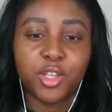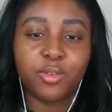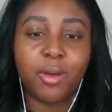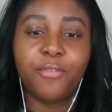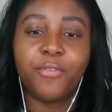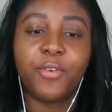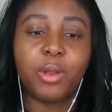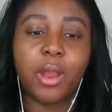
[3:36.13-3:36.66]

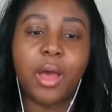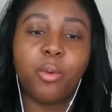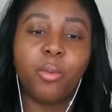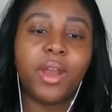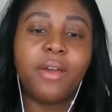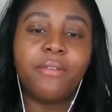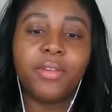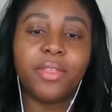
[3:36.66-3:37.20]
So I feel like
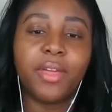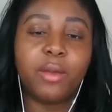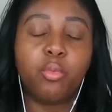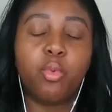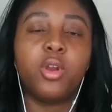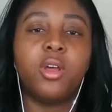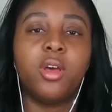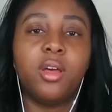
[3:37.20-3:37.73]
whenever they
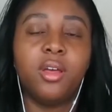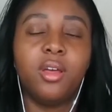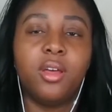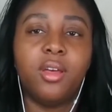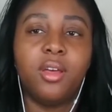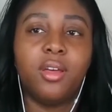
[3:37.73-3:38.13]
want to